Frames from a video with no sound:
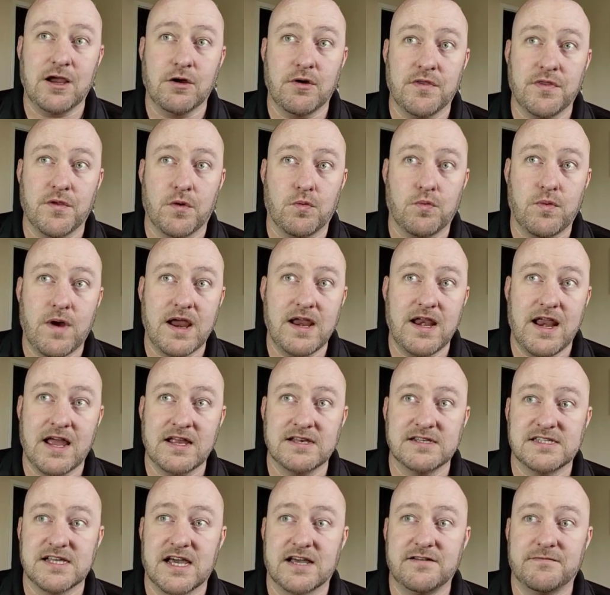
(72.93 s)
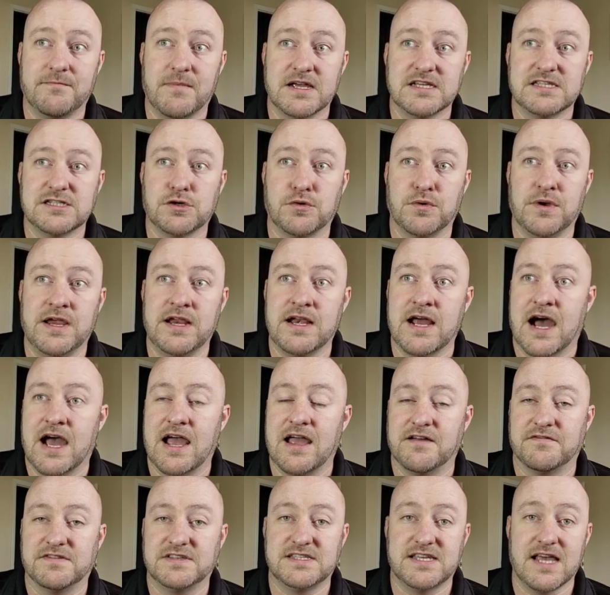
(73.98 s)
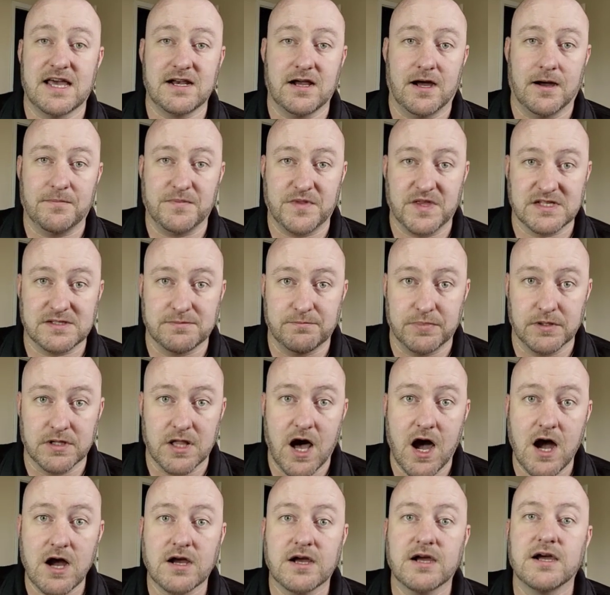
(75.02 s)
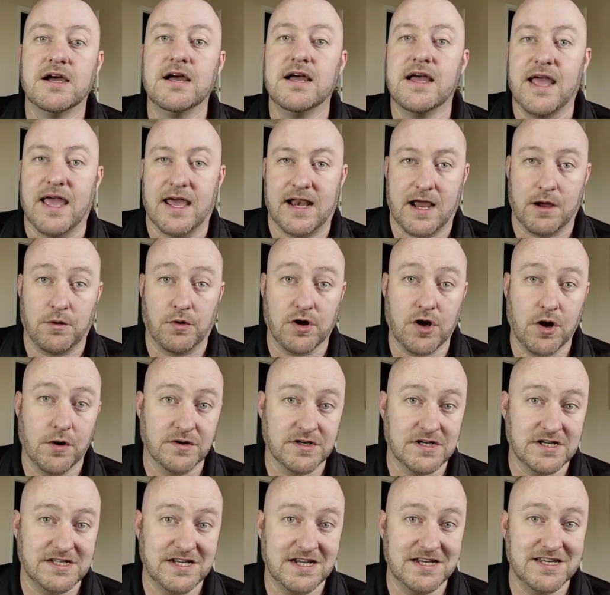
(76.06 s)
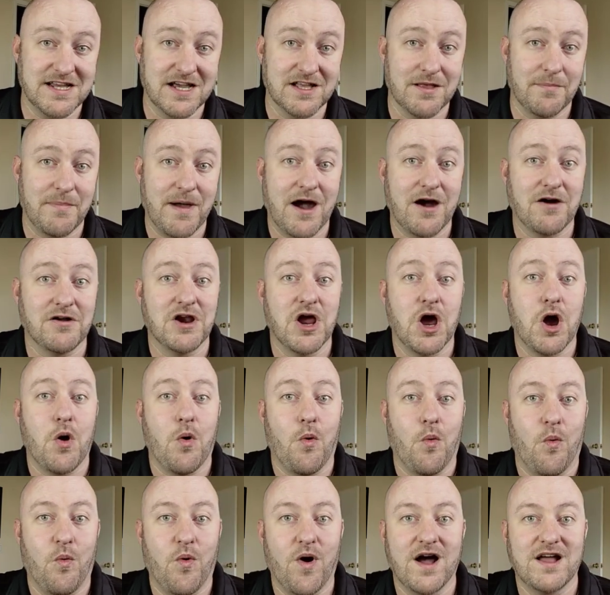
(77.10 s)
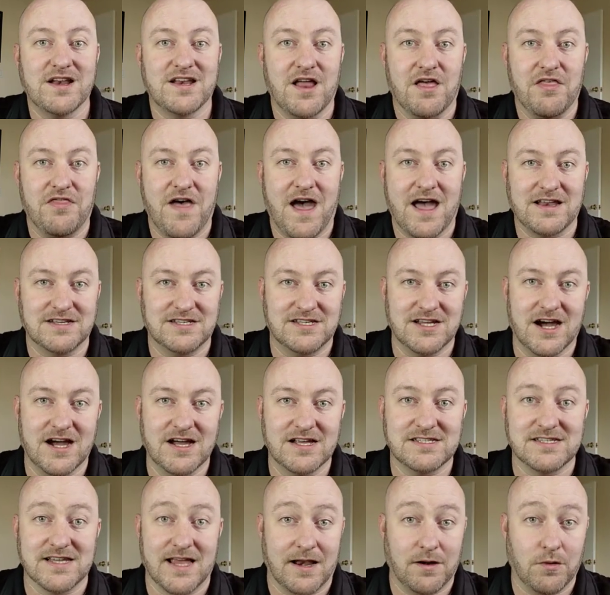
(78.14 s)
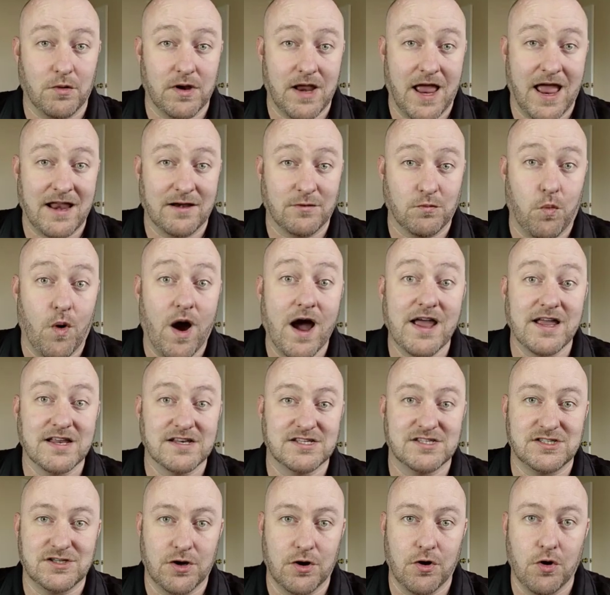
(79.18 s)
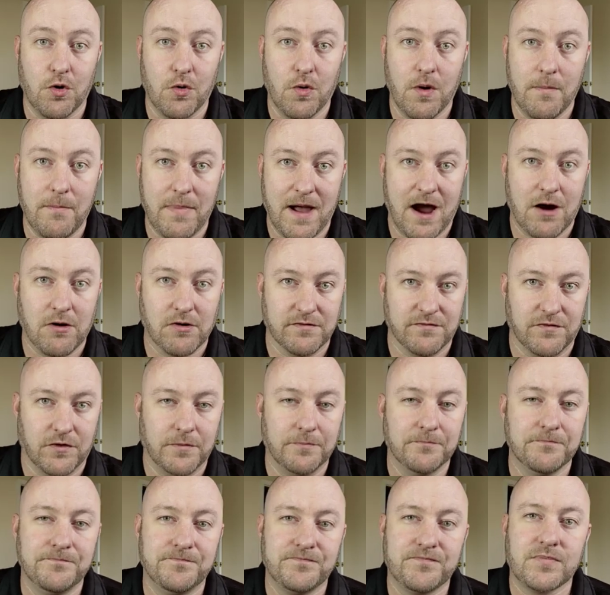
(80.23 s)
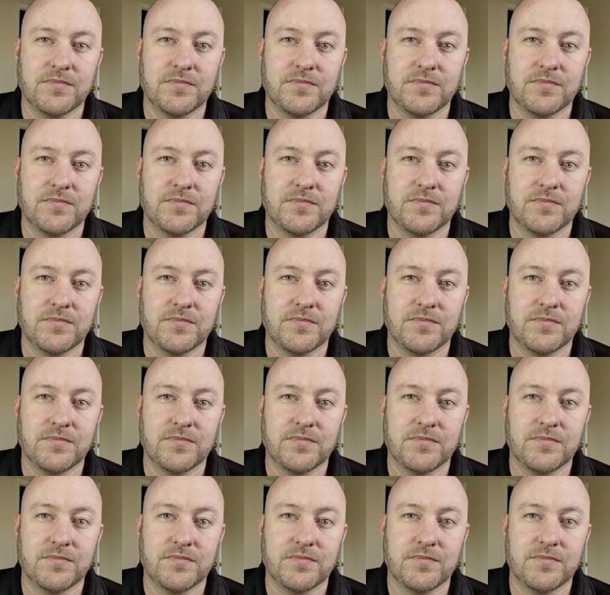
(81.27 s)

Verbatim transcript: here on the right-hand side of my screen, I have set up this block, and I will go into detail about what that does and, and why it's so powerful.